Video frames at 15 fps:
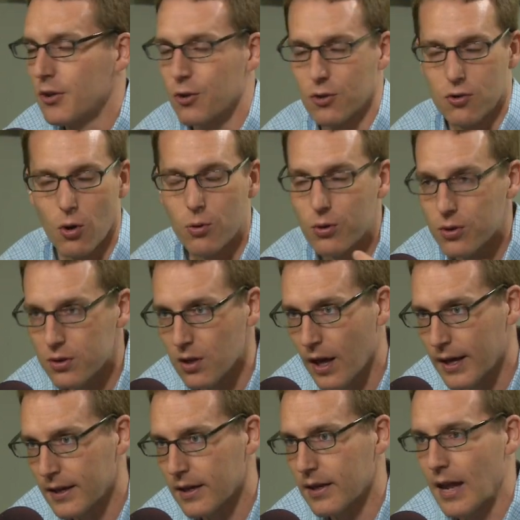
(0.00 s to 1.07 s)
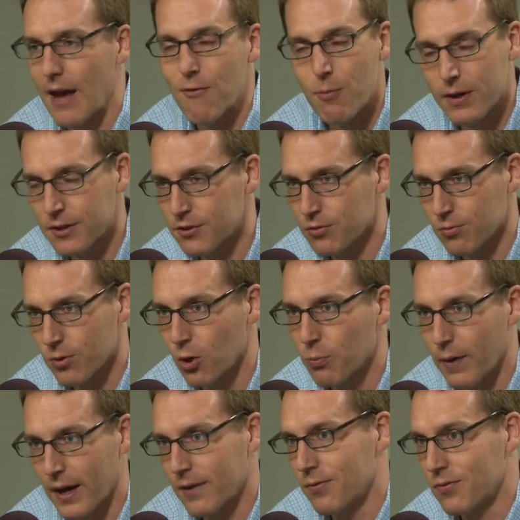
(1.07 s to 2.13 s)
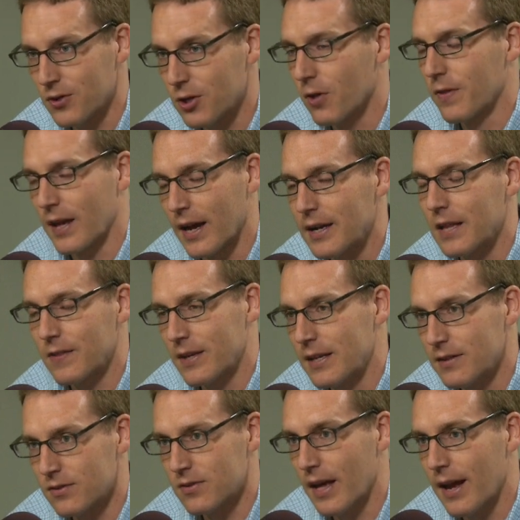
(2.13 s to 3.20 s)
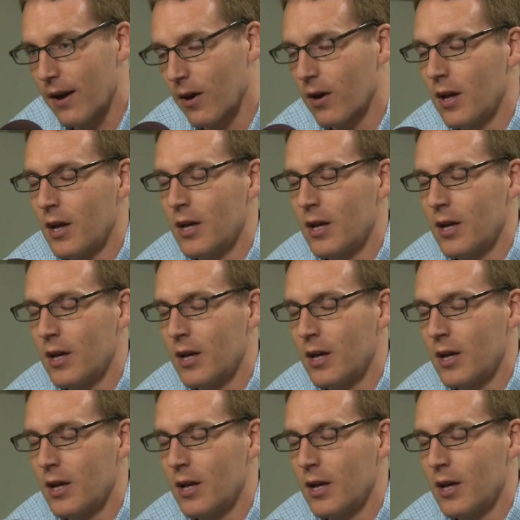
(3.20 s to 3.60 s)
Your donors like it. Everybody's thrilled by, the idea that he's there.